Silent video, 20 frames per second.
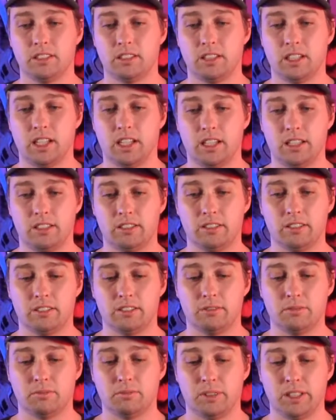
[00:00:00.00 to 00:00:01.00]
And
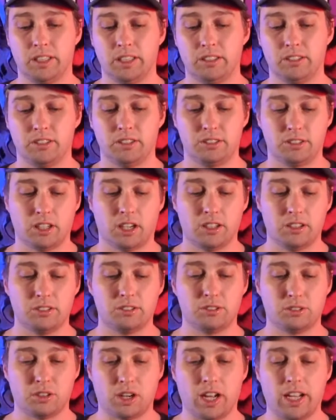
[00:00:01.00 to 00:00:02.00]
we need to
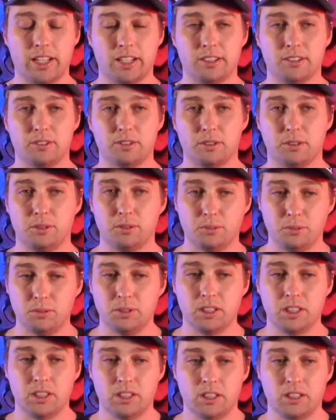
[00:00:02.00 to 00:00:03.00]
start trying to
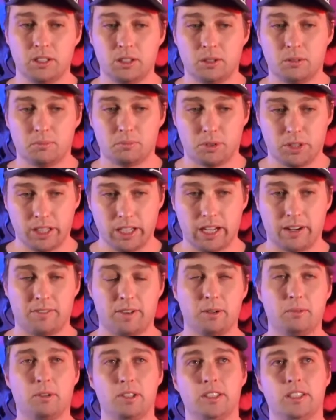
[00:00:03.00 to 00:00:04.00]
bring
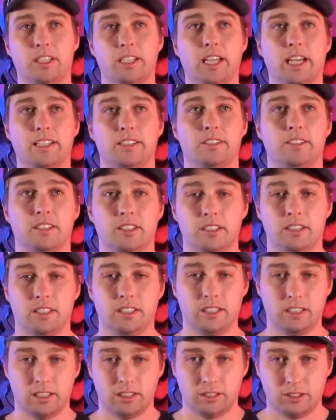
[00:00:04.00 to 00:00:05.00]
everyone together
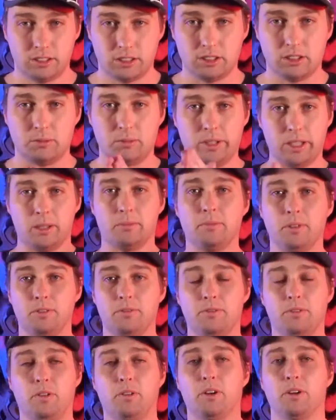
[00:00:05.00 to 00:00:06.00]
so that we can move
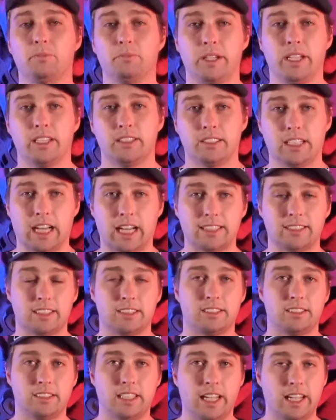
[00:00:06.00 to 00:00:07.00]
forward. Because as
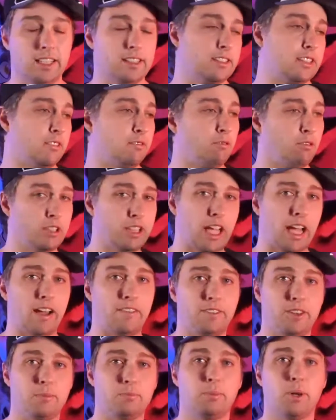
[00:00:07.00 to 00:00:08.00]
it stands, if one
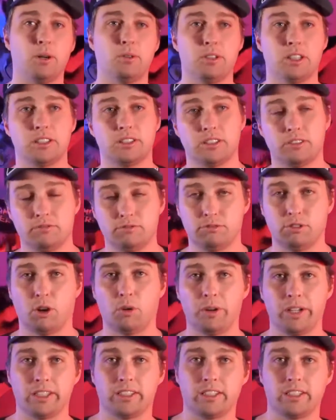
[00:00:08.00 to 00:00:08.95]
half of the boat is rowing